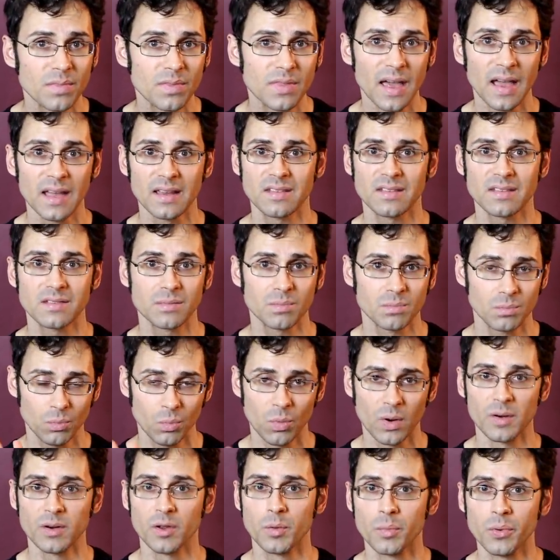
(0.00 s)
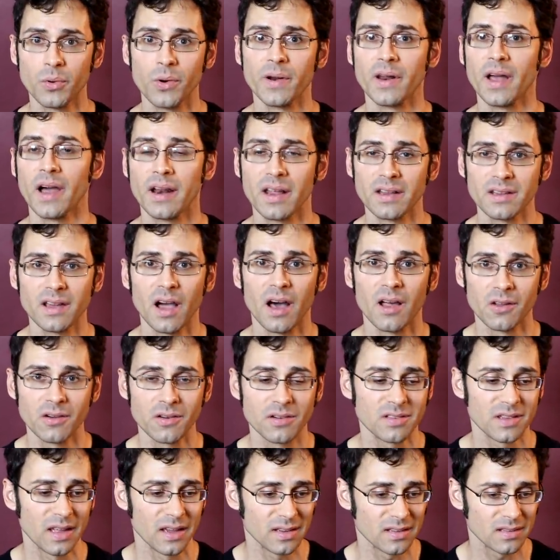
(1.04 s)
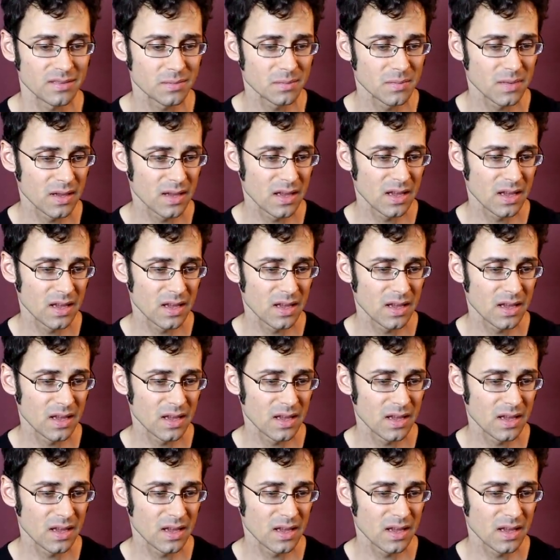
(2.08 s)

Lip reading: That's what you put on a dollar slice.